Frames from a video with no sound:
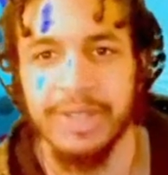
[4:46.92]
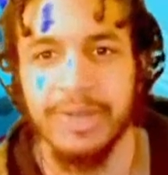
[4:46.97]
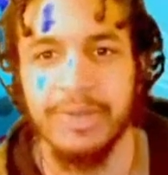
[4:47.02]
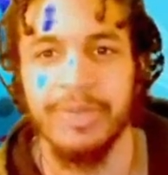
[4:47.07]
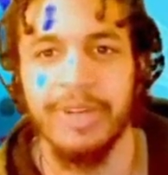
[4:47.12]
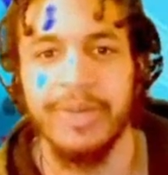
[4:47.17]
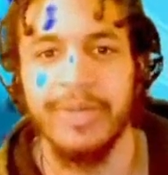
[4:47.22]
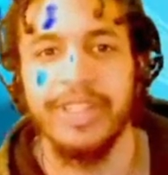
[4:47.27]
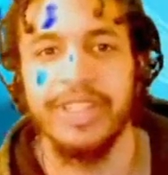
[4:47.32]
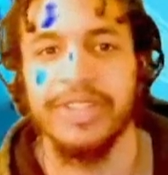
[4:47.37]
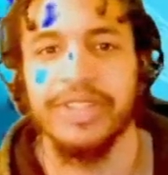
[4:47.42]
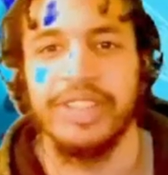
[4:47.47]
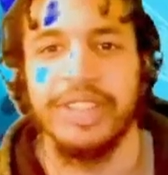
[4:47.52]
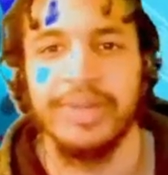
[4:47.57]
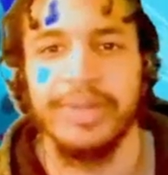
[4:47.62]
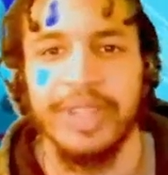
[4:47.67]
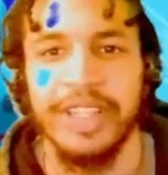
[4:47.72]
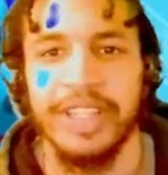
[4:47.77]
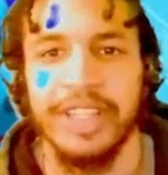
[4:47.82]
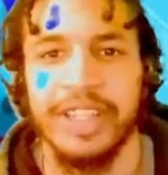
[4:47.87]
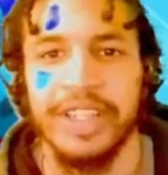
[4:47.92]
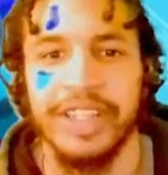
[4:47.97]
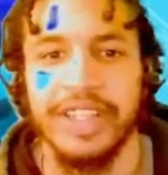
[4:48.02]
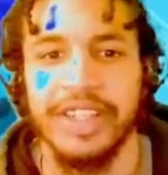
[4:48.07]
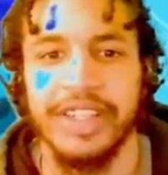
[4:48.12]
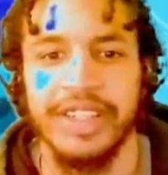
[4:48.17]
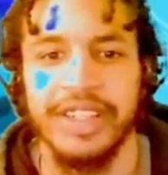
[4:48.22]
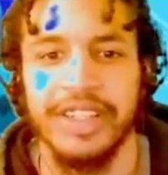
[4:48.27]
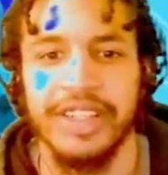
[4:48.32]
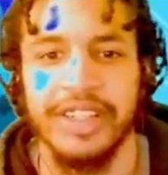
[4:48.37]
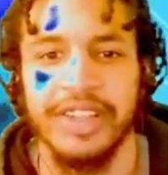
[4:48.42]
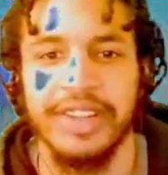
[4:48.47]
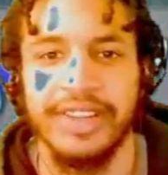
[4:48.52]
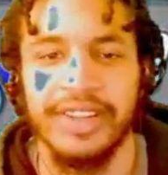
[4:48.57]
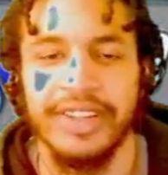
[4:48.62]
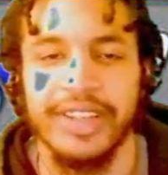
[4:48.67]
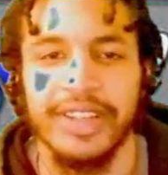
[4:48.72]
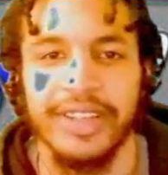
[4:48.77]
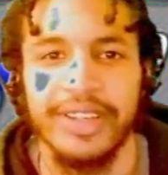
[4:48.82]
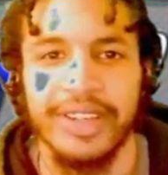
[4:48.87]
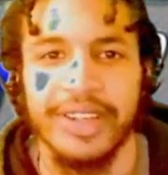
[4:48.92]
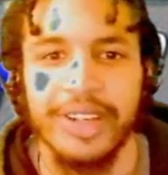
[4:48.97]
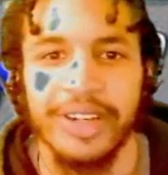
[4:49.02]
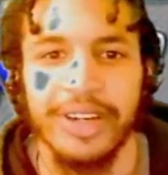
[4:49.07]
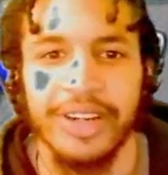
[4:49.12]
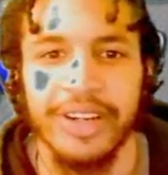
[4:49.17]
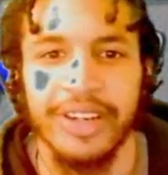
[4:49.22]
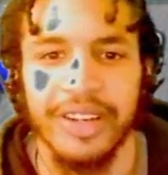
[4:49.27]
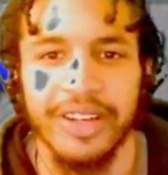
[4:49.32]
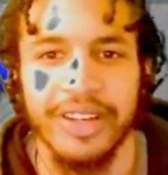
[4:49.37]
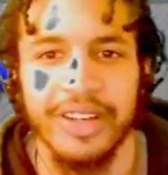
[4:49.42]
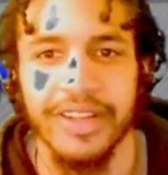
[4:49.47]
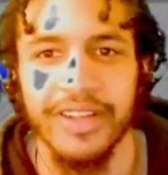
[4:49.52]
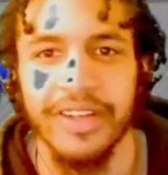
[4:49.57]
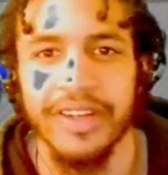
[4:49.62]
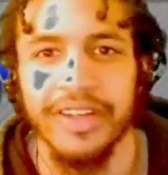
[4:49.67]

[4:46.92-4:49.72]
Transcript: will be joining me in the call.